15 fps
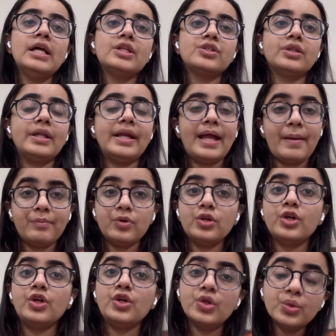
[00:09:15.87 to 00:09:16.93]
so that I'm
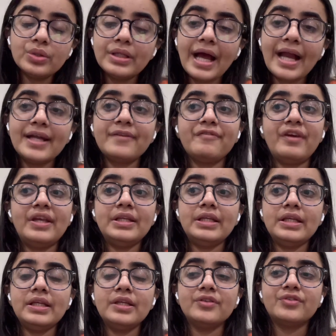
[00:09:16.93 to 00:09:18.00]
gonna do that
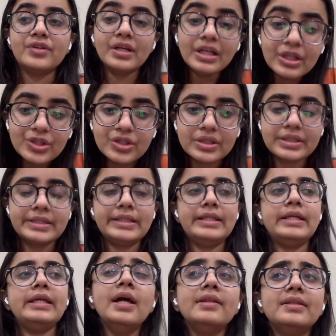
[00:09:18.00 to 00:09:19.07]
very
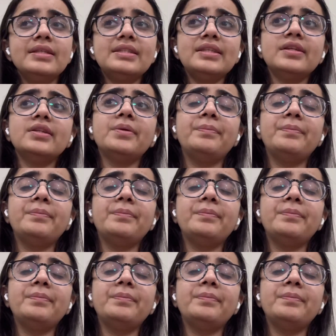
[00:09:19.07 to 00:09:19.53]
religiously this year.